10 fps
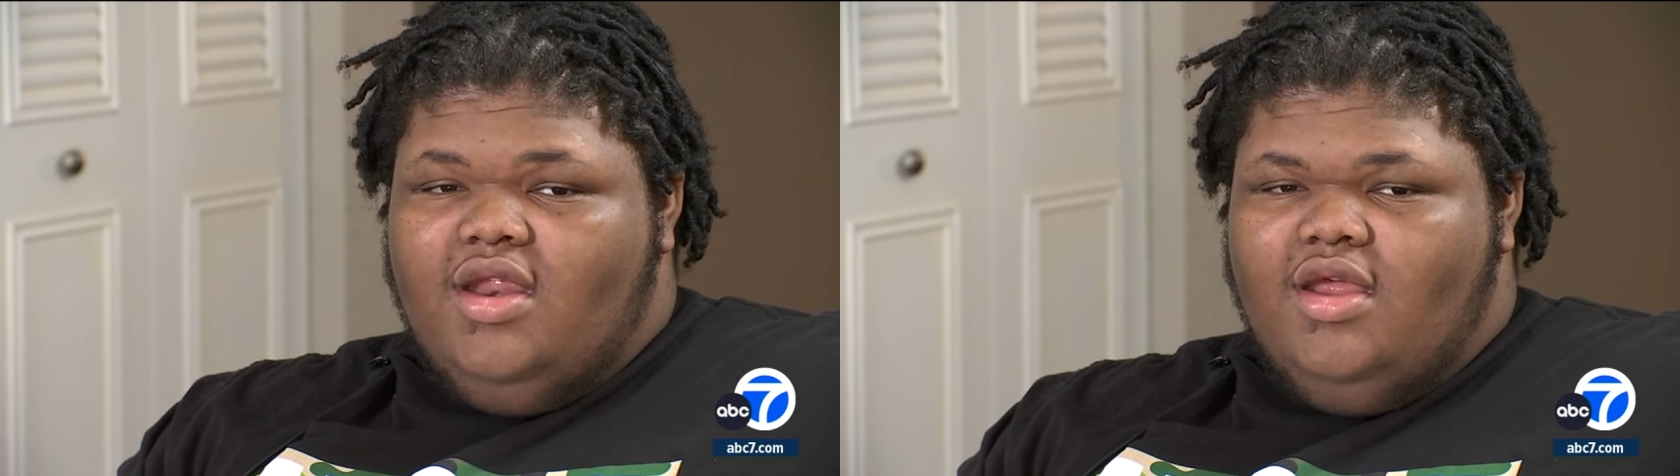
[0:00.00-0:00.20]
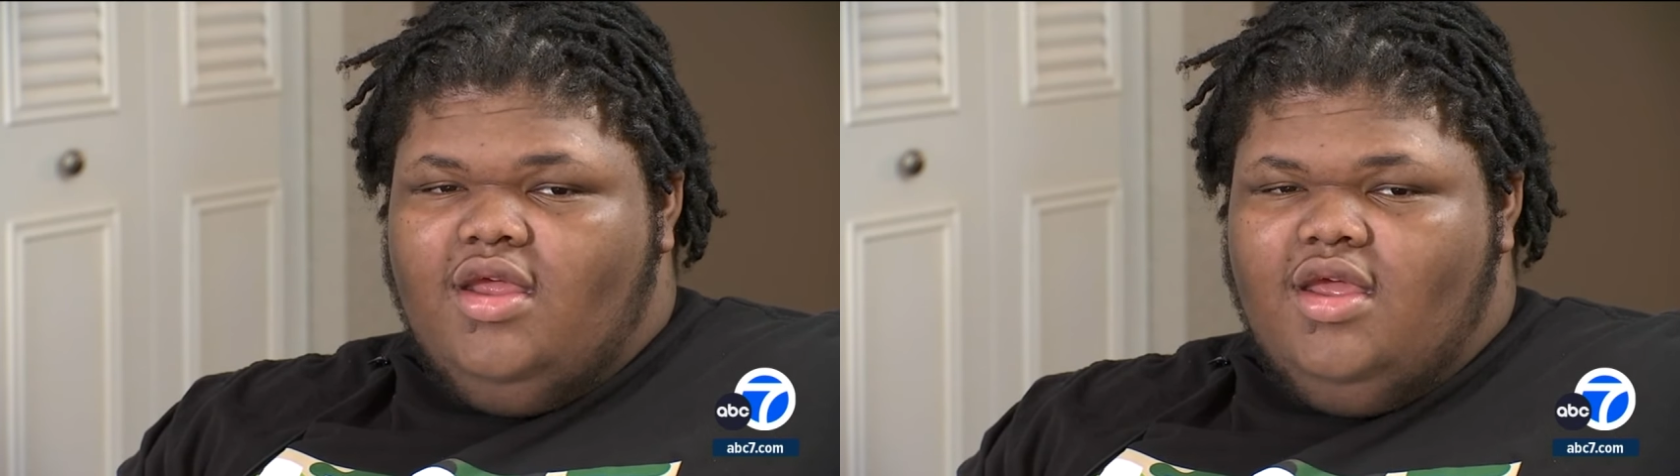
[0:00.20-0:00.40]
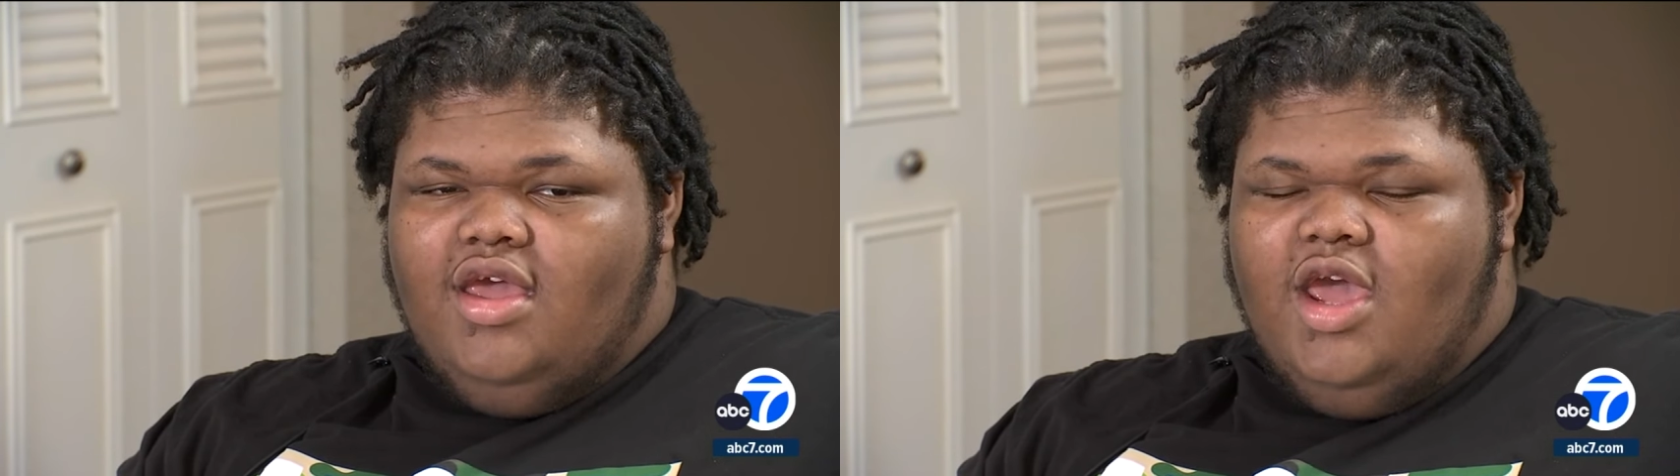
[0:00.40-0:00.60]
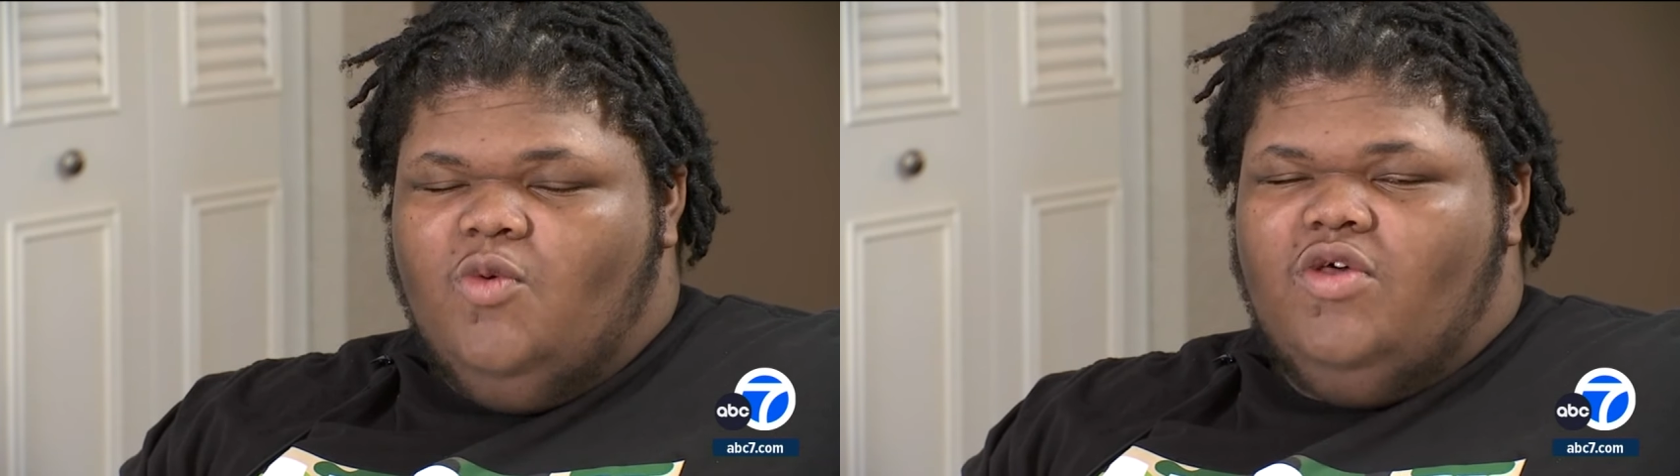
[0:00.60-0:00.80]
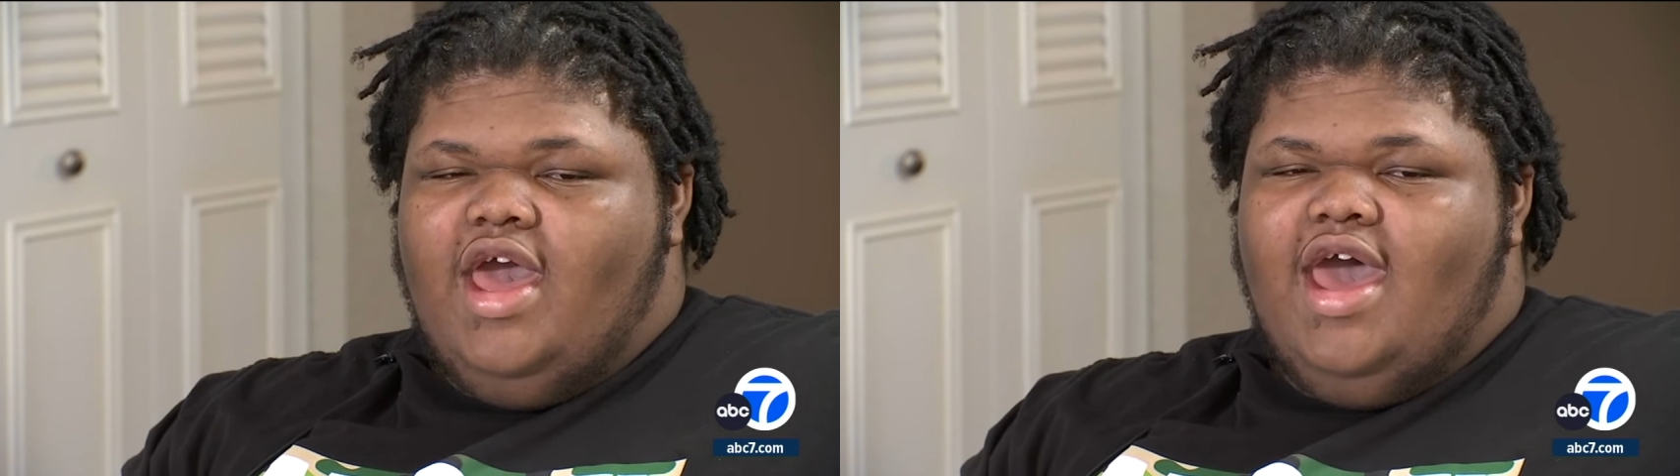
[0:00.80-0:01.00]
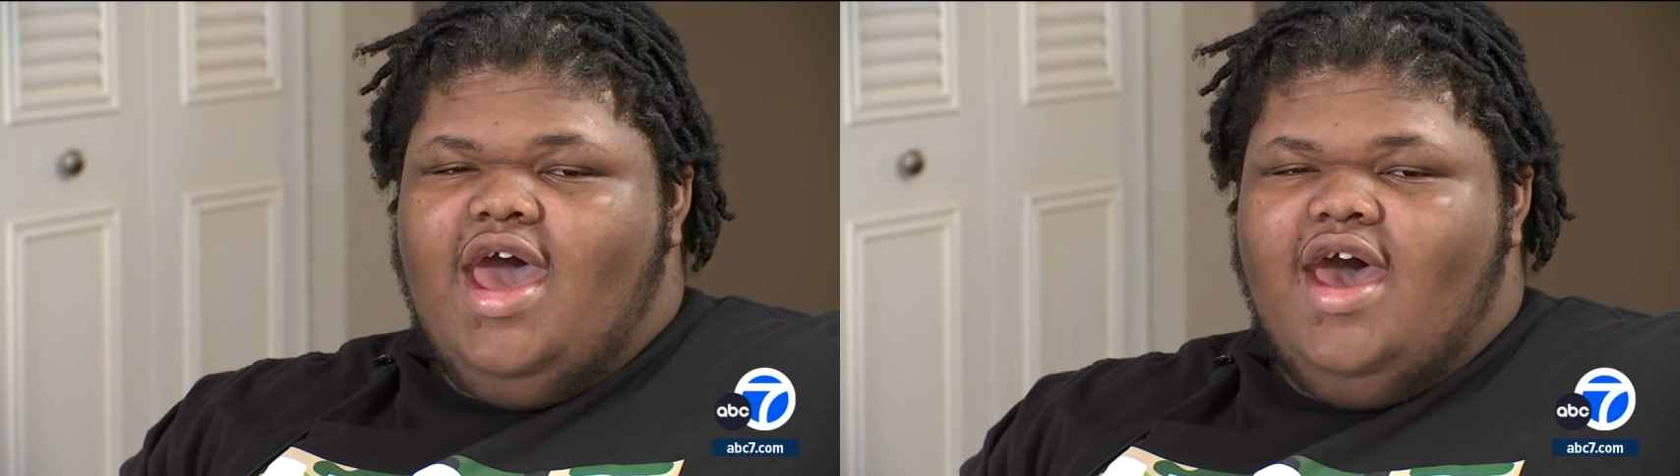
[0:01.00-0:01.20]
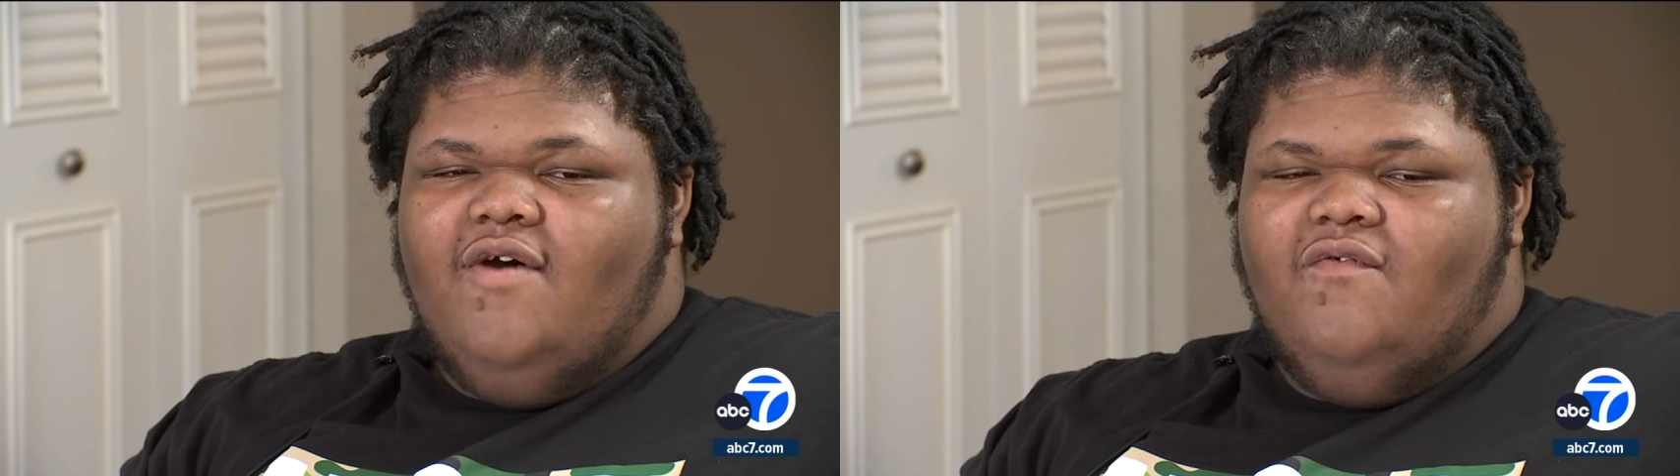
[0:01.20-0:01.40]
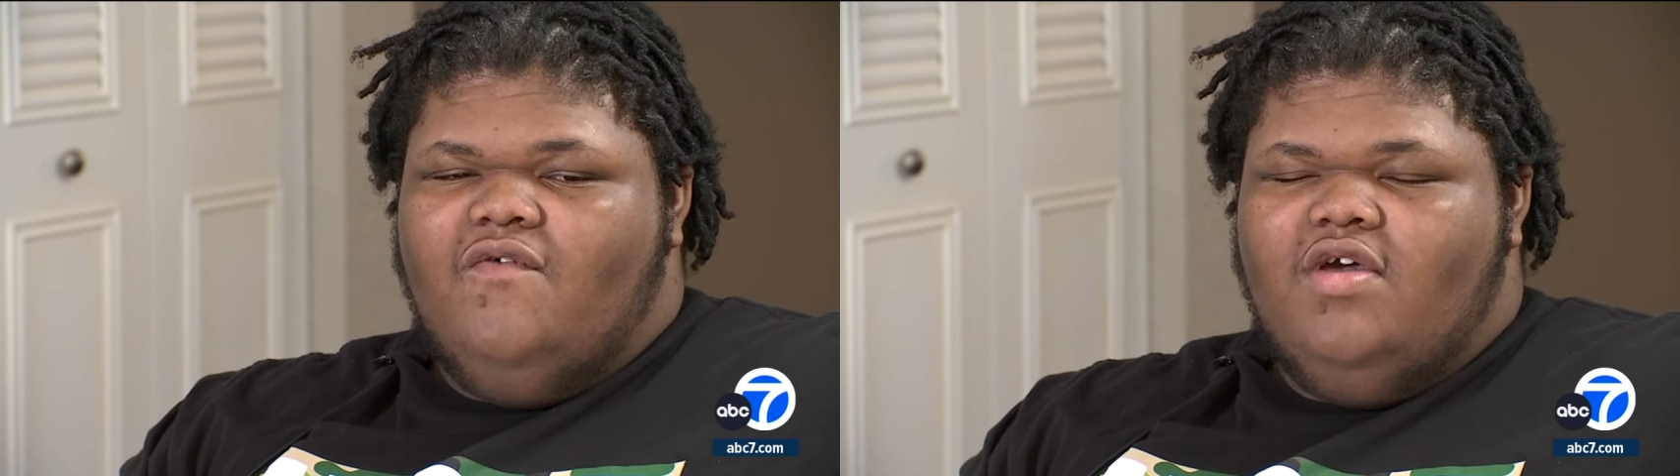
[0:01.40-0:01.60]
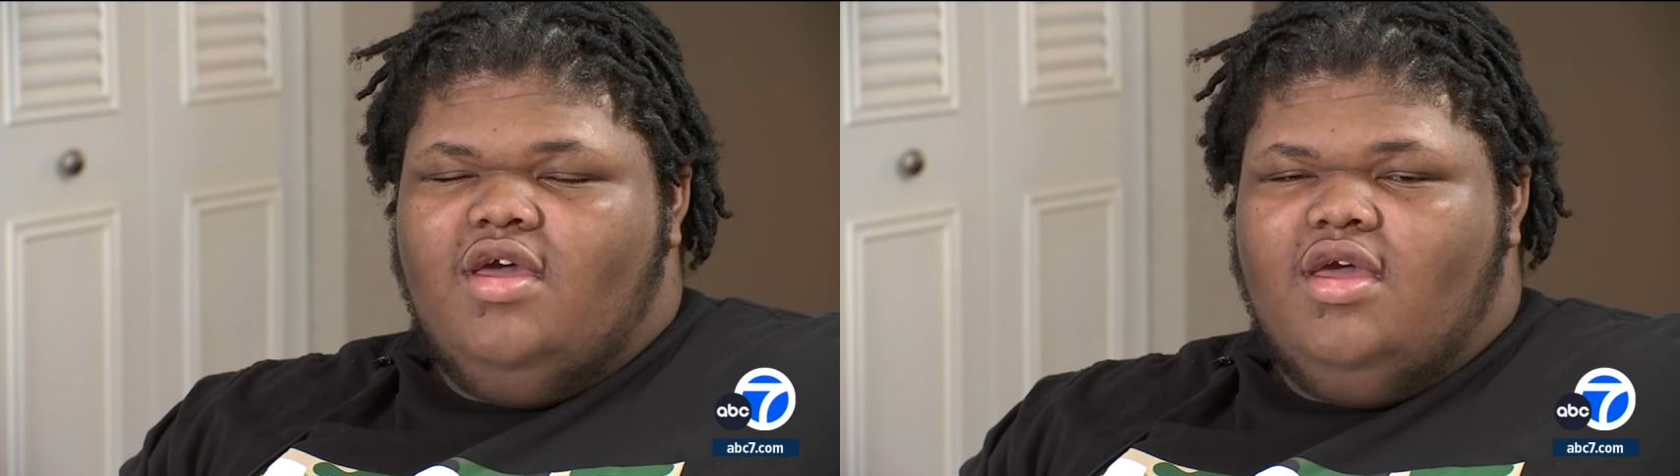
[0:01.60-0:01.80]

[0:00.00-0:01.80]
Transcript: it and that have.